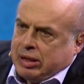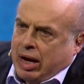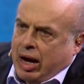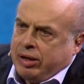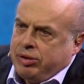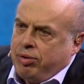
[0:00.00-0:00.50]

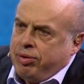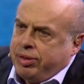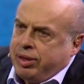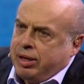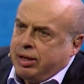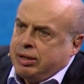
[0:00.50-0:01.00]
I don't
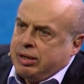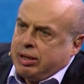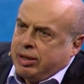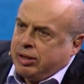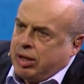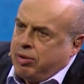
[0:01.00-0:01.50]
think
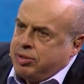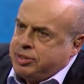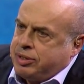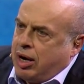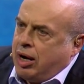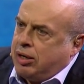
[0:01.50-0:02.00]
that our
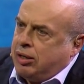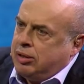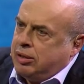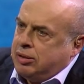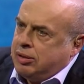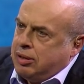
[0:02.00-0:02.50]

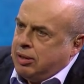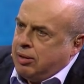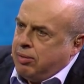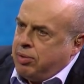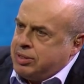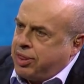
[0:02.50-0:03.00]
struggle
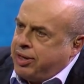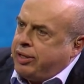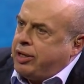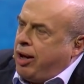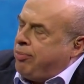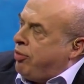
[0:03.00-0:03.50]
was that
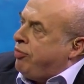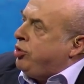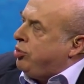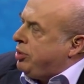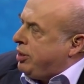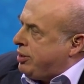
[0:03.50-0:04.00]
type of
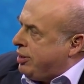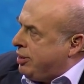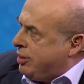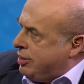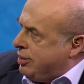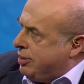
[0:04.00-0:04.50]
unity
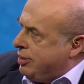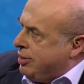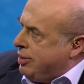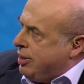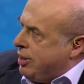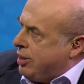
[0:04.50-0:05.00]

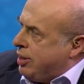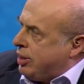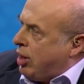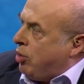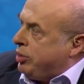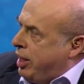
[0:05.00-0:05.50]
that
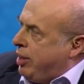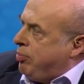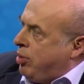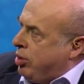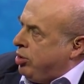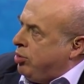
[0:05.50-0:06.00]
our
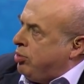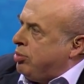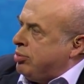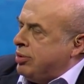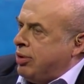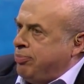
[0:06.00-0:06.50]
neighbor,
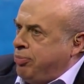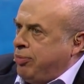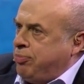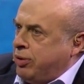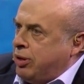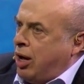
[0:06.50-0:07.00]
you, or
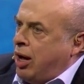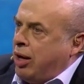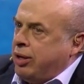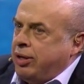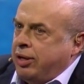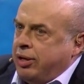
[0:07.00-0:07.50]
people are
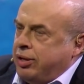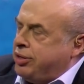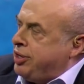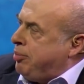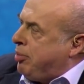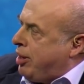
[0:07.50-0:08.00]

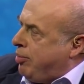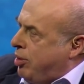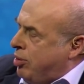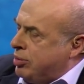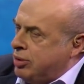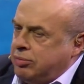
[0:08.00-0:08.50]
dreaming
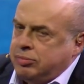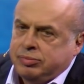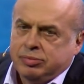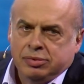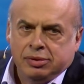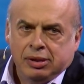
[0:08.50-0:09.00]
about.
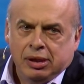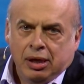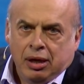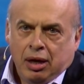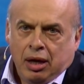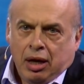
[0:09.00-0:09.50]

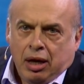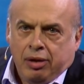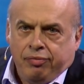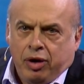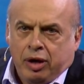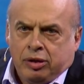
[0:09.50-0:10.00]
In
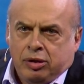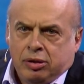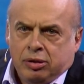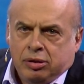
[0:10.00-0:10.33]
fact,